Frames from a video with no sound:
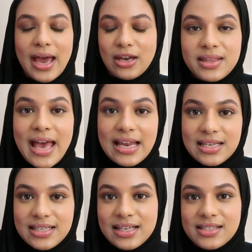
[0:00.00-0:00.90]
But the
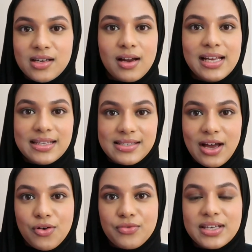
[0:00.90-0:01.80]
editing style
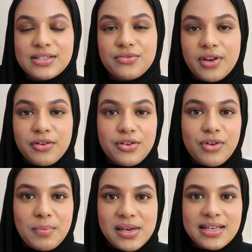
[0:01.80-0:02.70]
itself is very
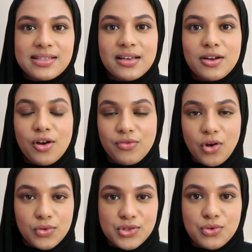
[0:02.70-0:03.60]
reminiscent of
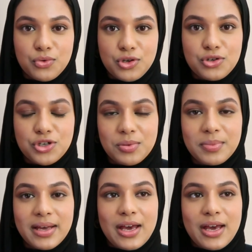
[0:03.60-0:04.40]
old school YouTube,